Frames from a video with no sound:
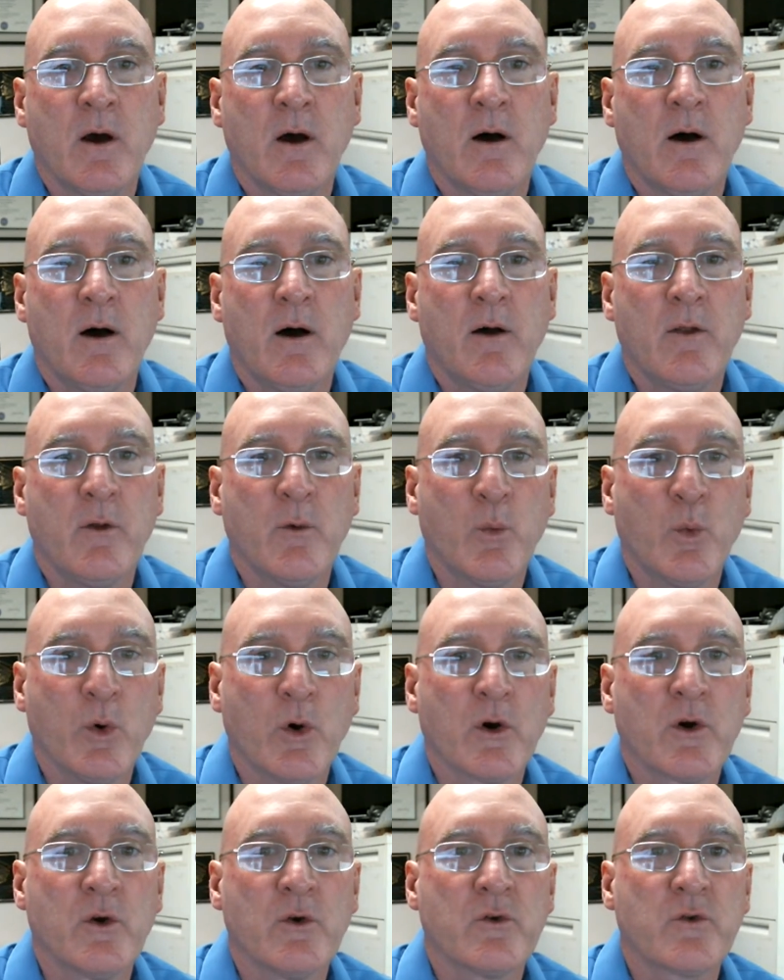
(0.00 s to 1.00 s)
uh, the
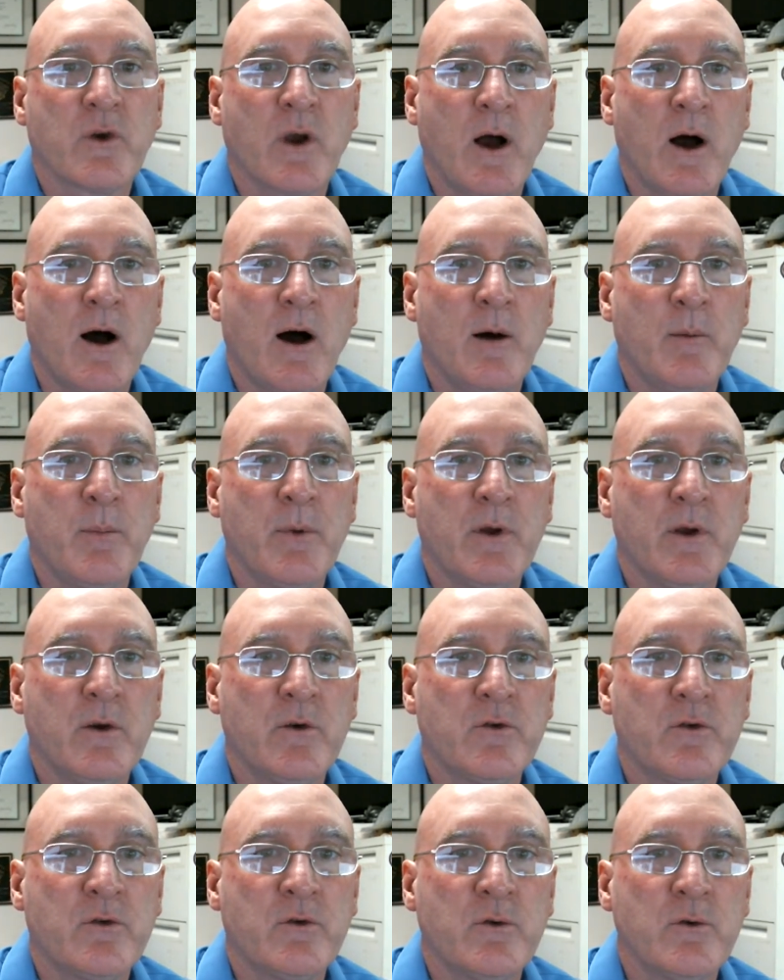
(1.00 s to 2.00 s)
workers' comp
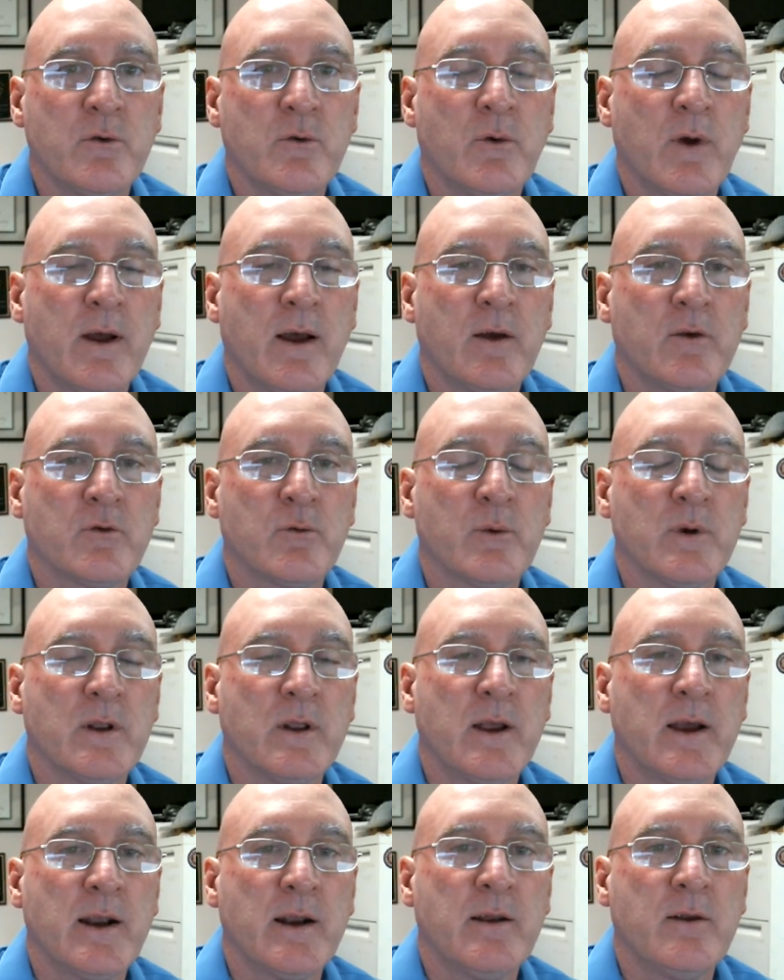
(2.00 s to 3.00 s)
issue as
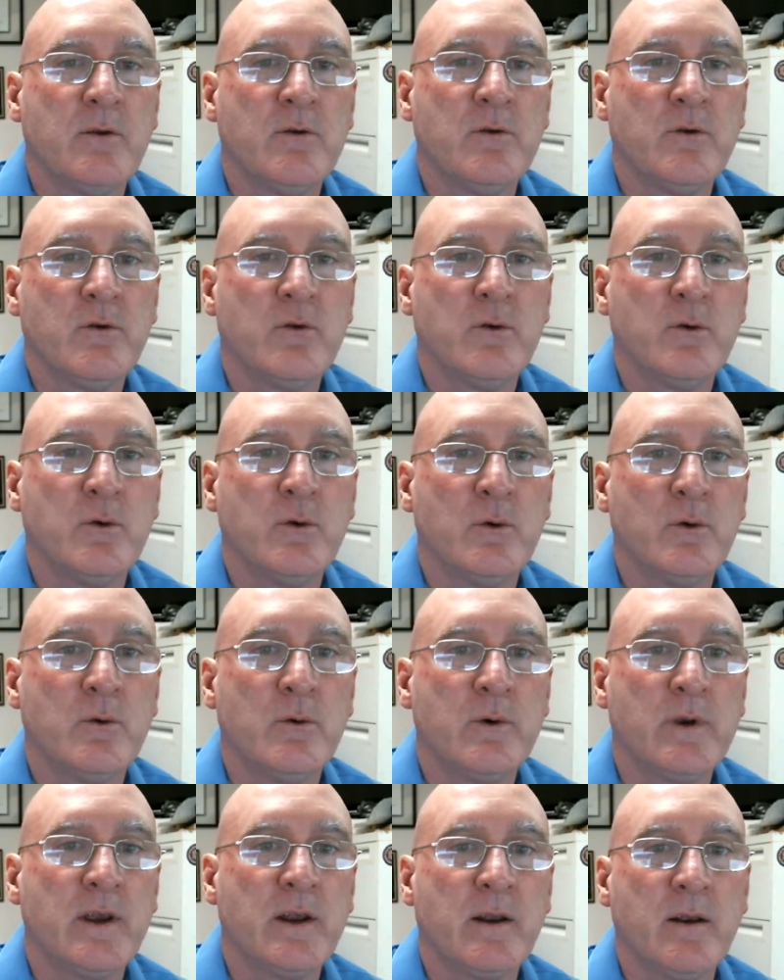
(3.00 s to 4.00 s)
related
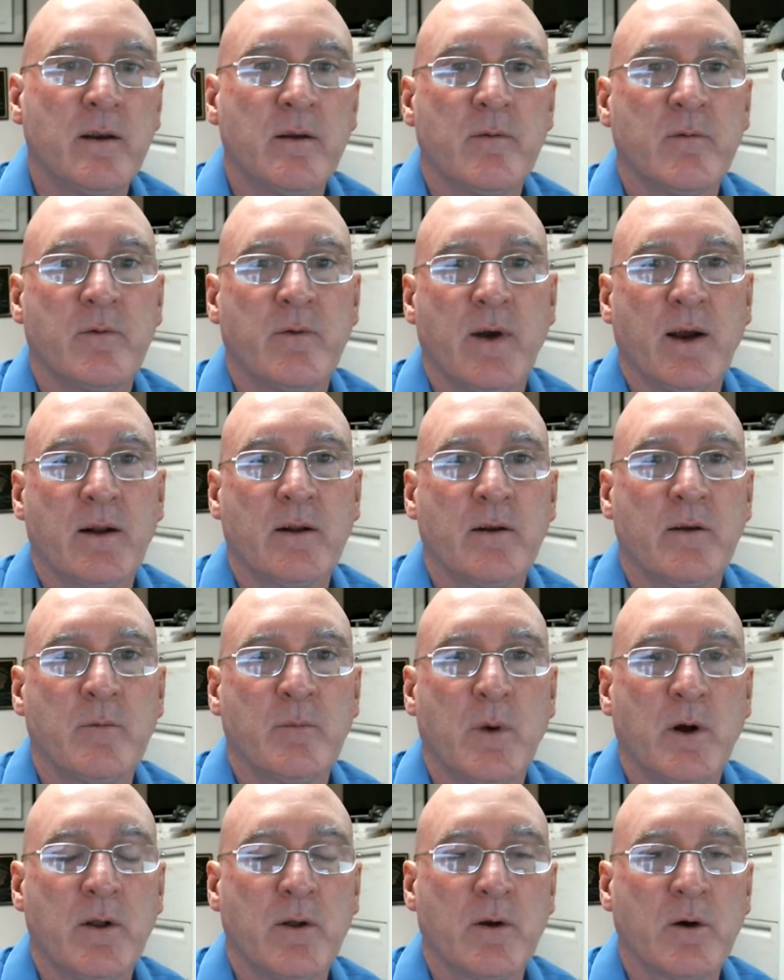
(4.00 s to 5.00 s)
to getting
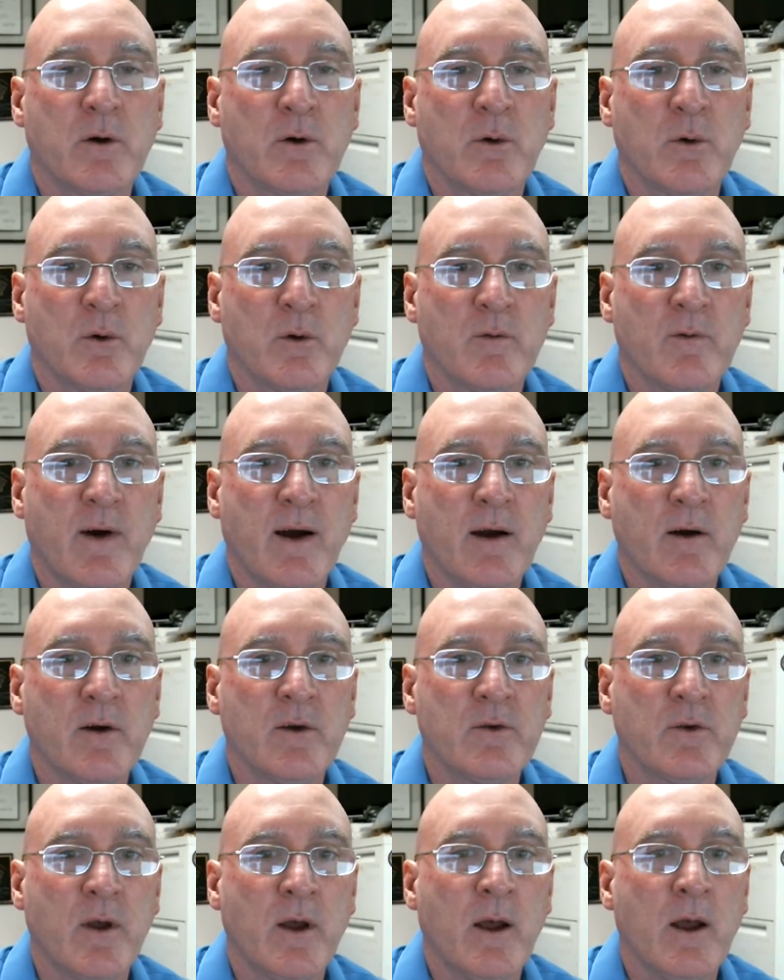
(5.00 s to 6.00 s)
infected by the
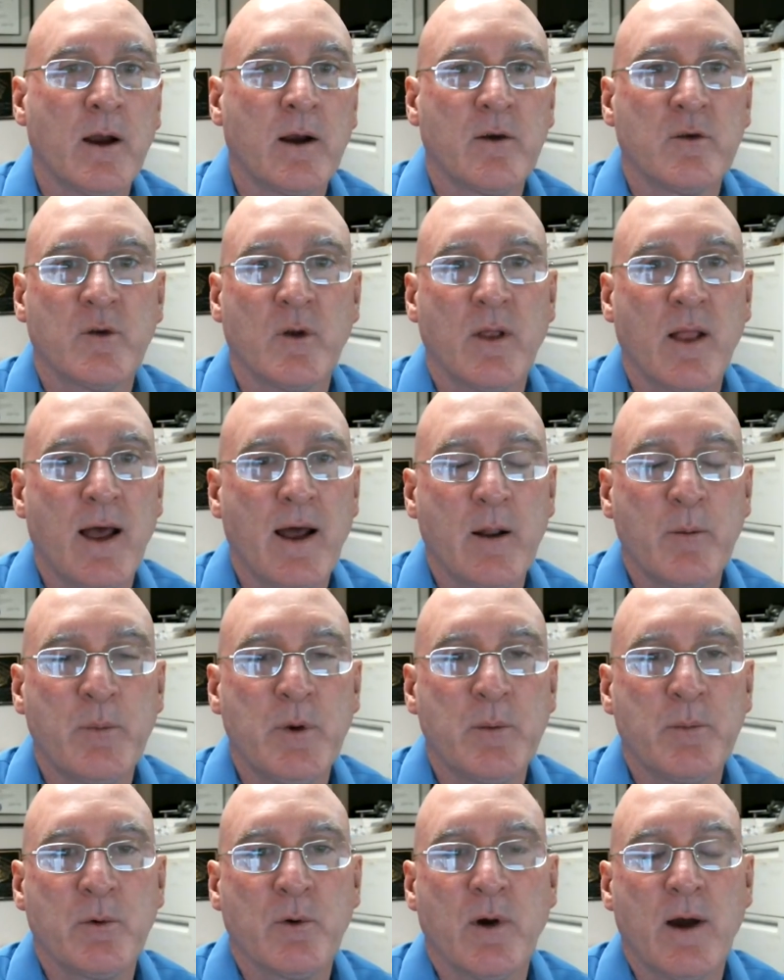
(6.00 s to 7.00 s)
coronavirus because a lot of
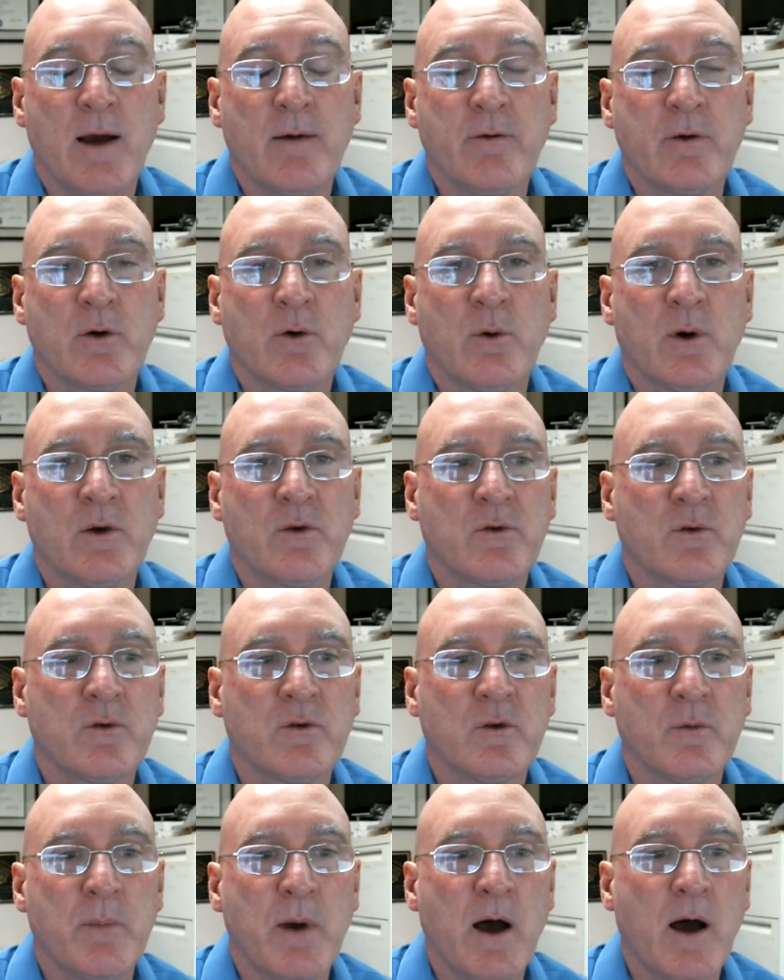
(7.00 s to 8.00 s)
people are having
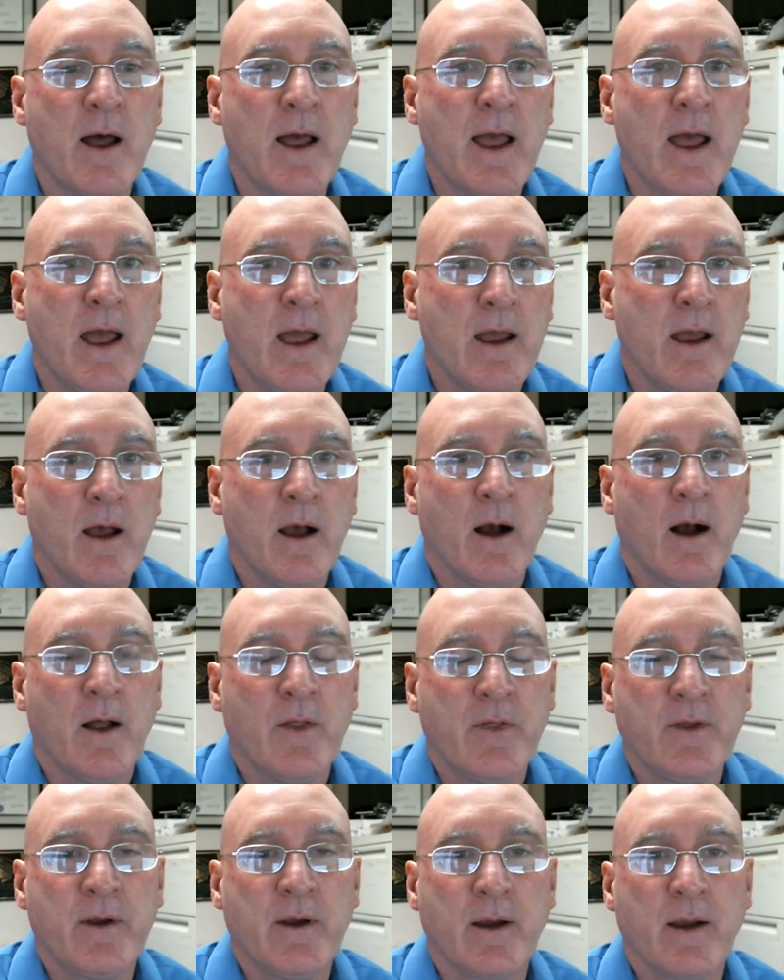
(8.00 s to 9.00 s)
questions about, hey, I
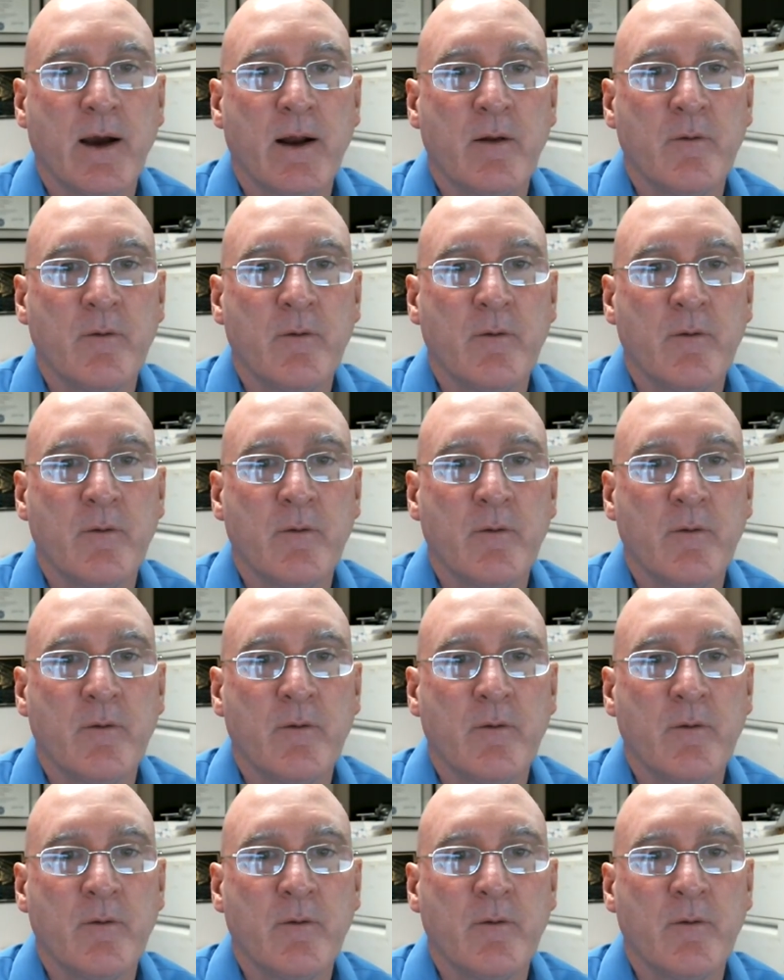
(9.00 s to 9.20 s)
think I got